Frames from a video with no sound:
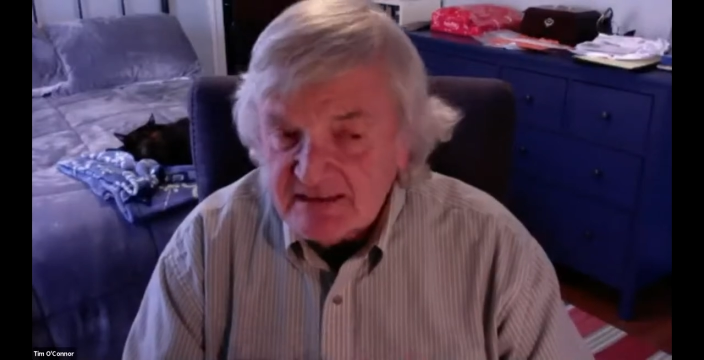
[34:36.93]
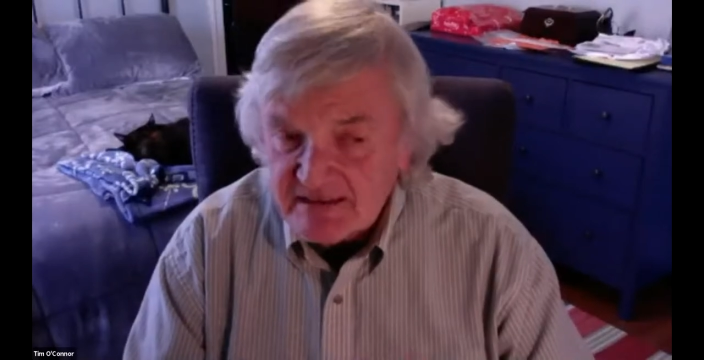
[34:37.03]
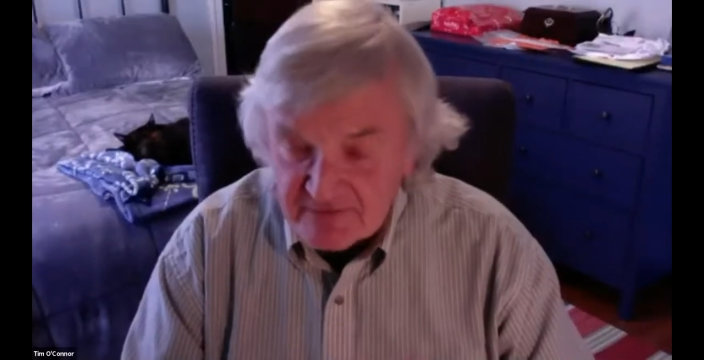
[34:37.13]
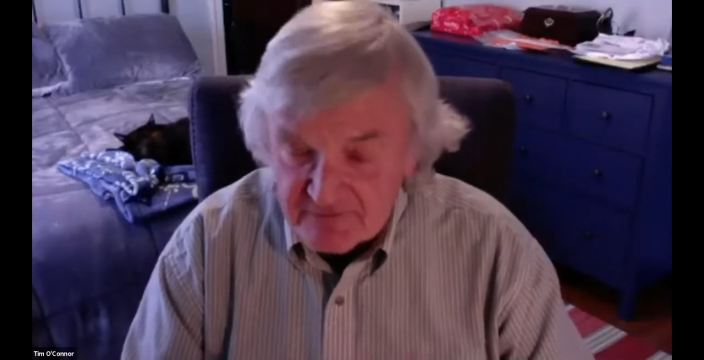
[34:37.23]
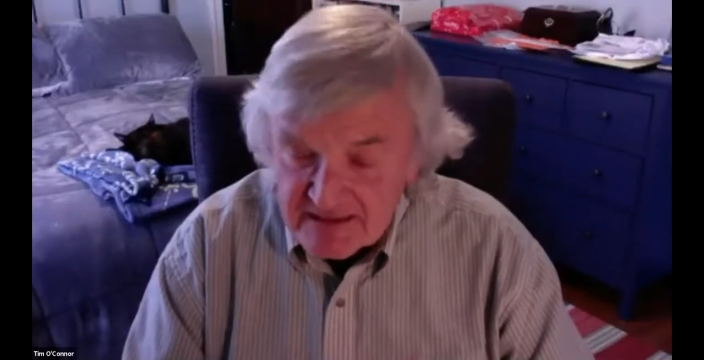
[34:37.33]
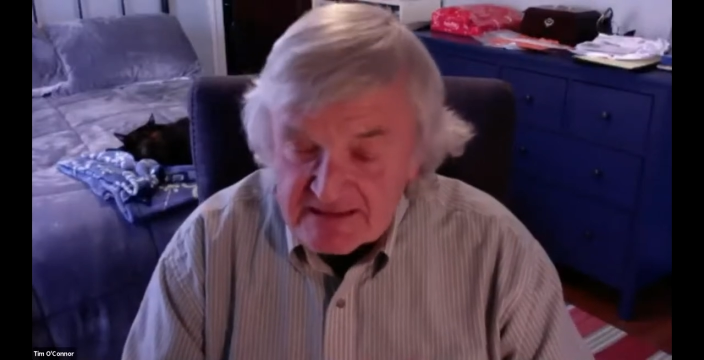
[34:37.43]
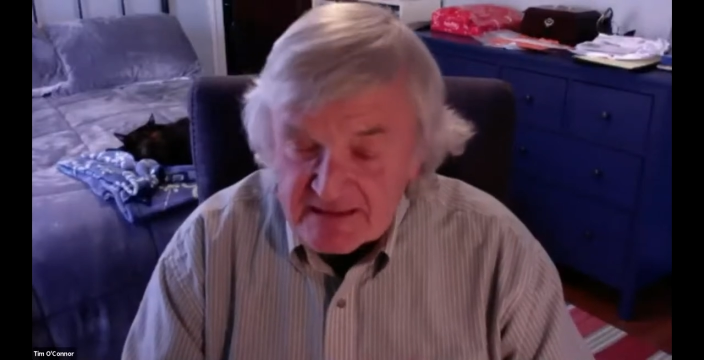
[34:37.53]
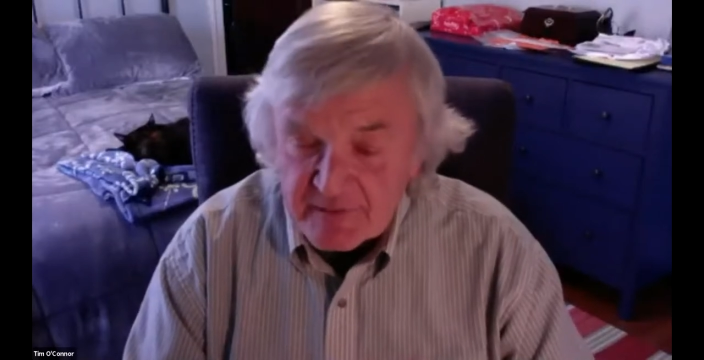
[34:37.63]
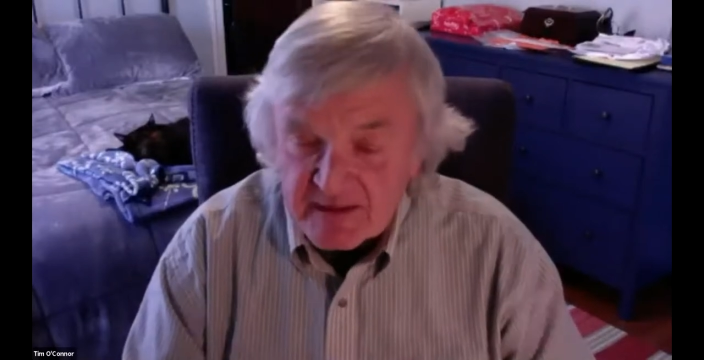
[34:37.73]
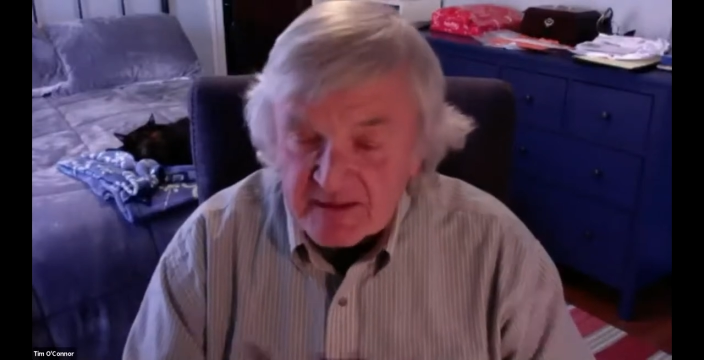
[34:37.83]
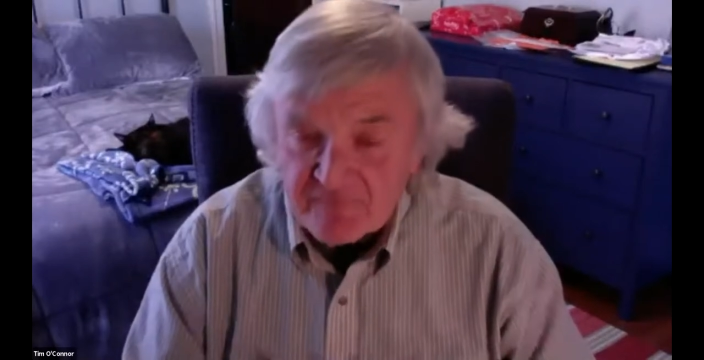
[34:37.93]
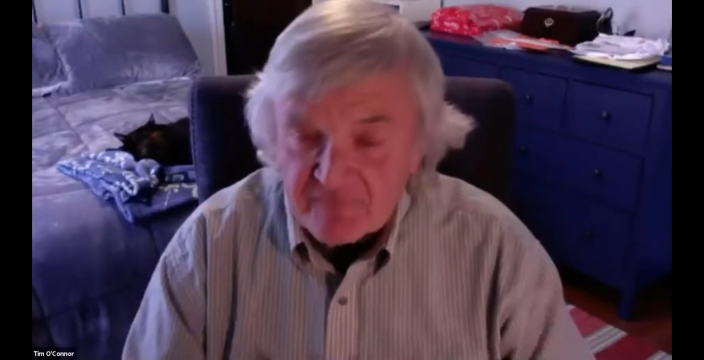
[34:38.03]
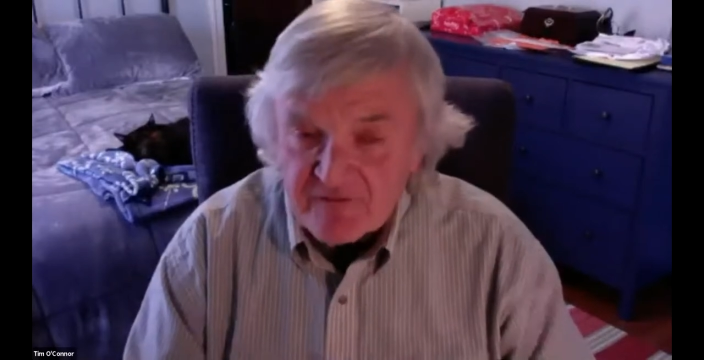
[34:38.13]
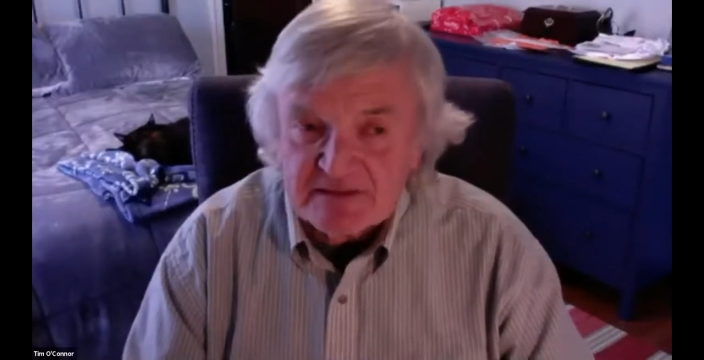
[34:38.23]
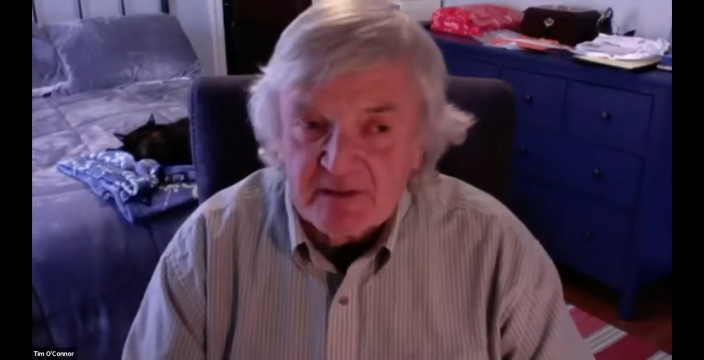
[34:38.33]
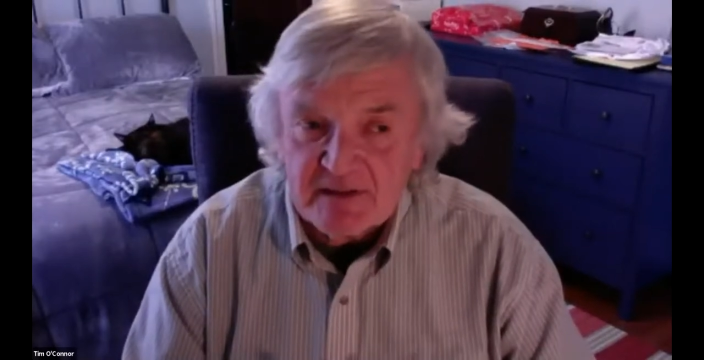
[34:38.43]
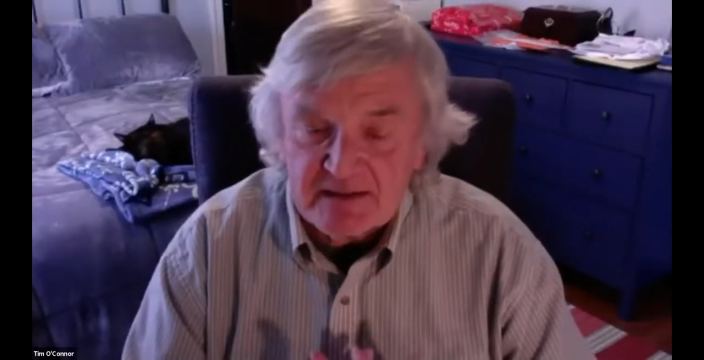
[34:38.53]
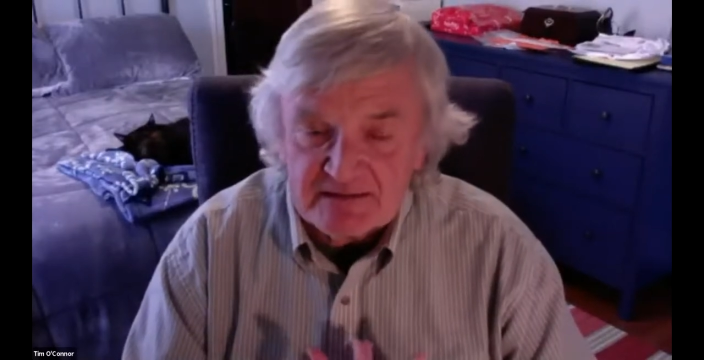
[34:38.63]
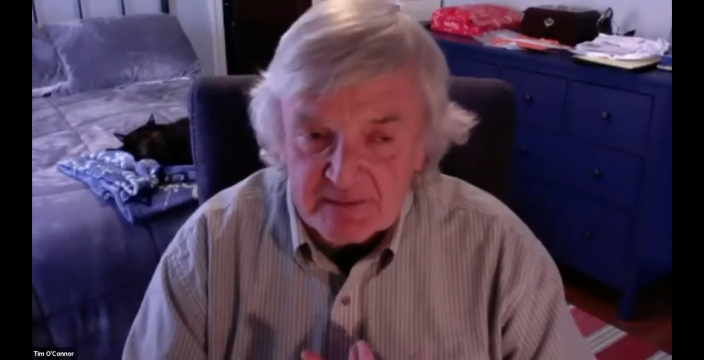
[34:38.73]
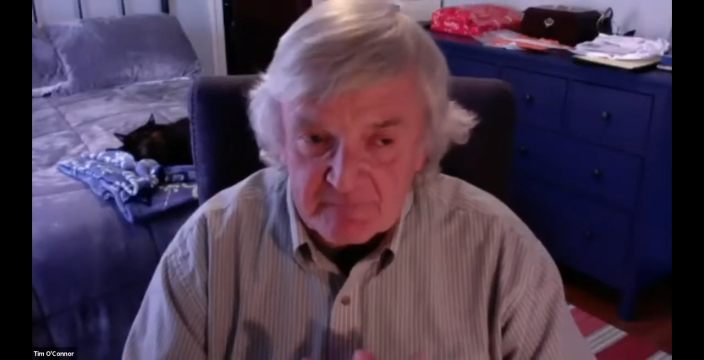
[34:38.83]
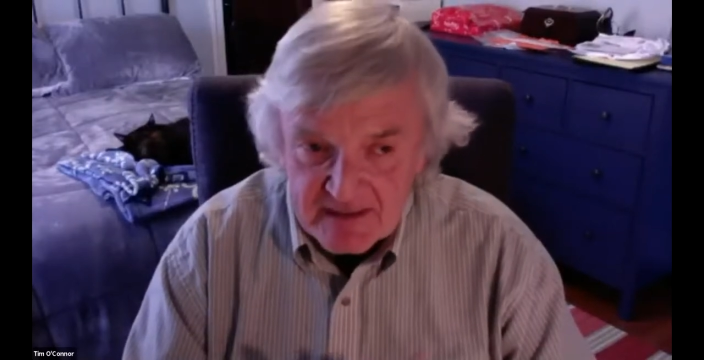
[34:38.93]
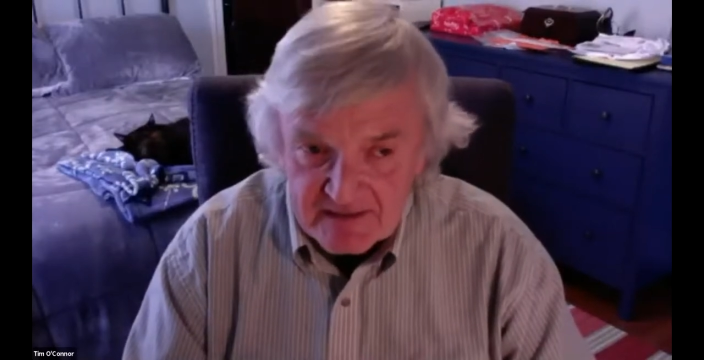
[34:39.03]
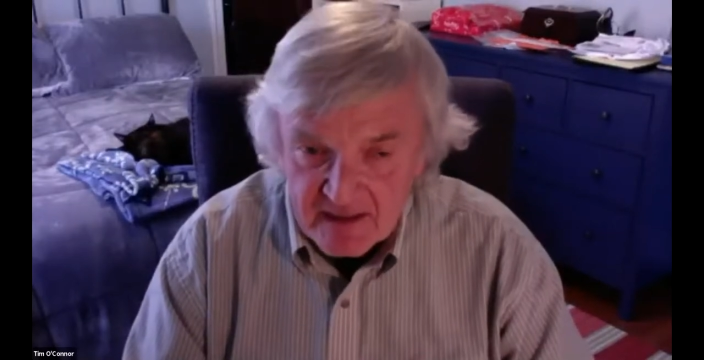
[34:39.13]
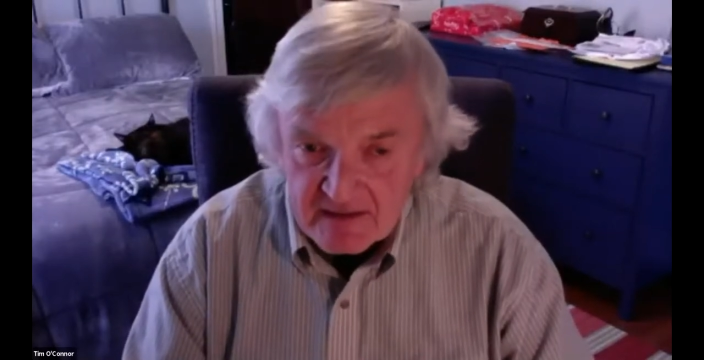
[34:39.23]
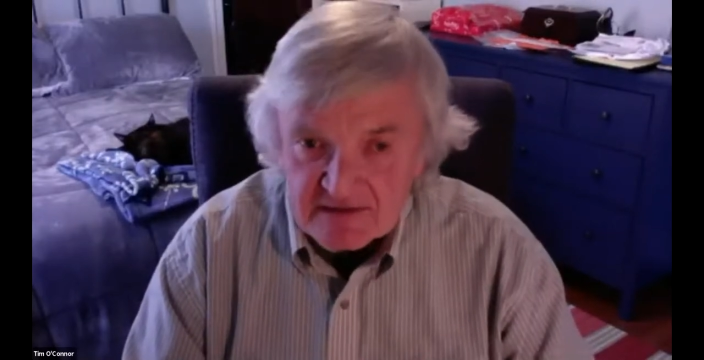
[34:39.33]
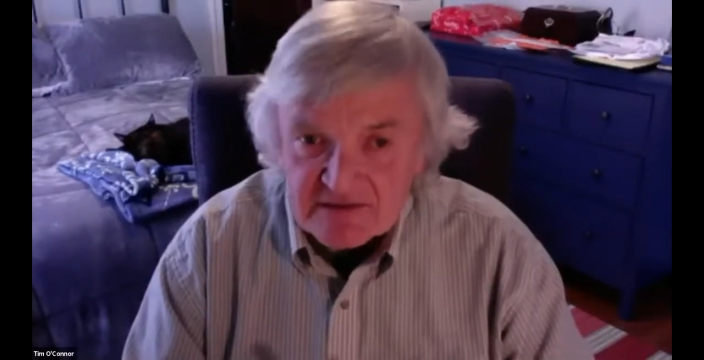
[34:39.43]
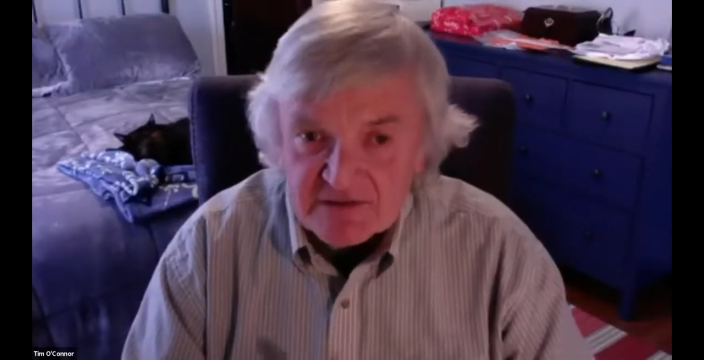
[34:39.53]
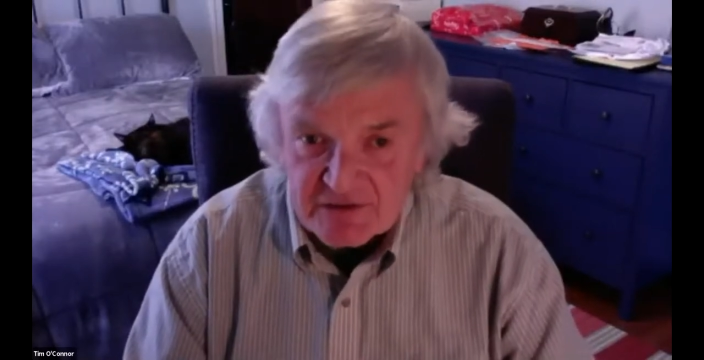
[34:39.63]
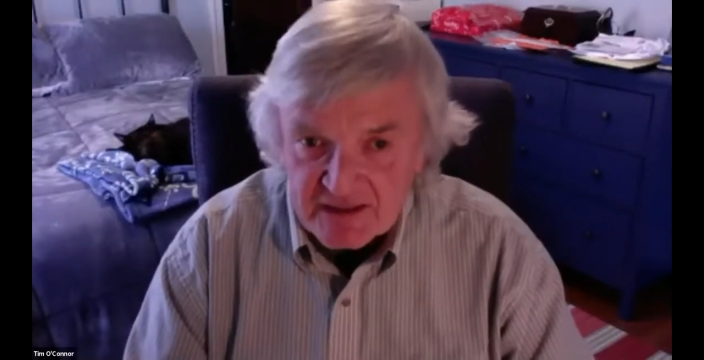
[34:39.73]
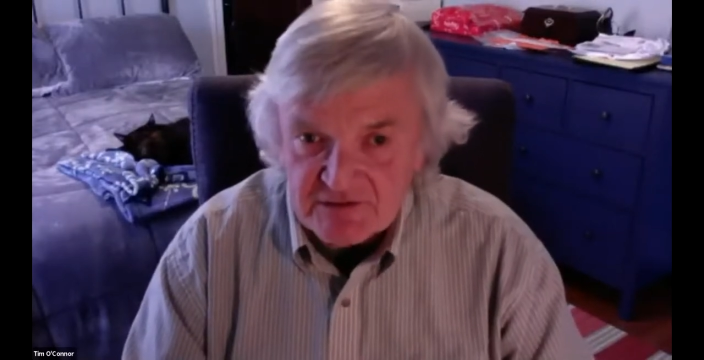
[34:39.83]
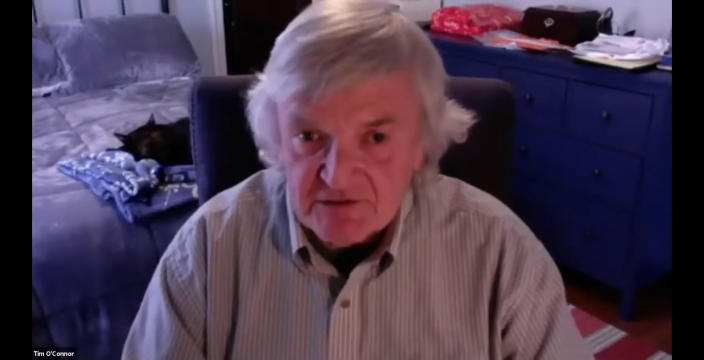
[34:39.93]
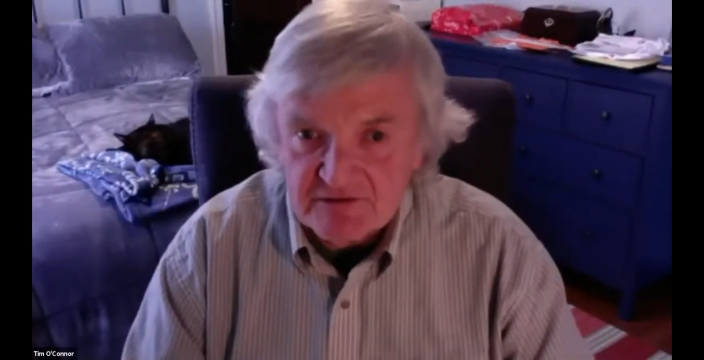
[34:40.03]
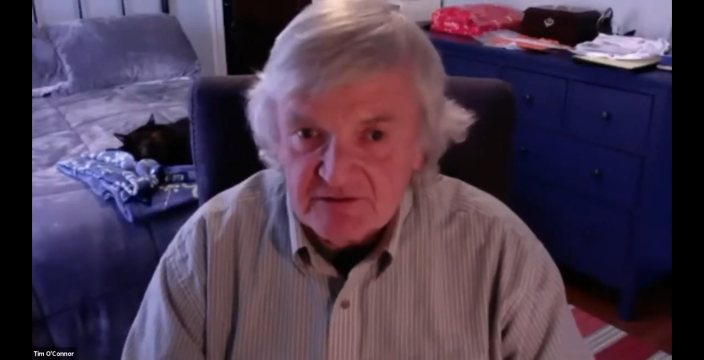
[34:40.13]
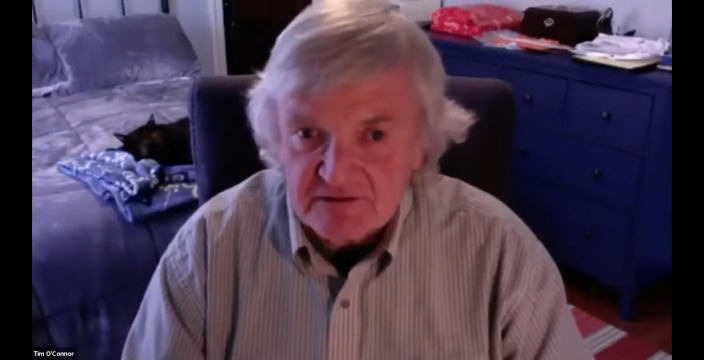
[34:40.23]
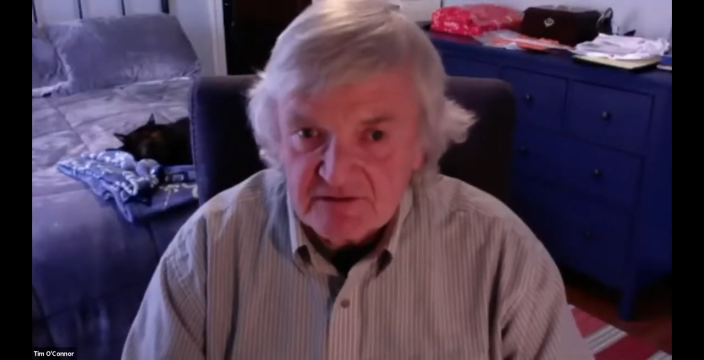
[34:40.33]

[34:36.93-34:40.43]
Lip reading: there needs to be an investment and some technology changes.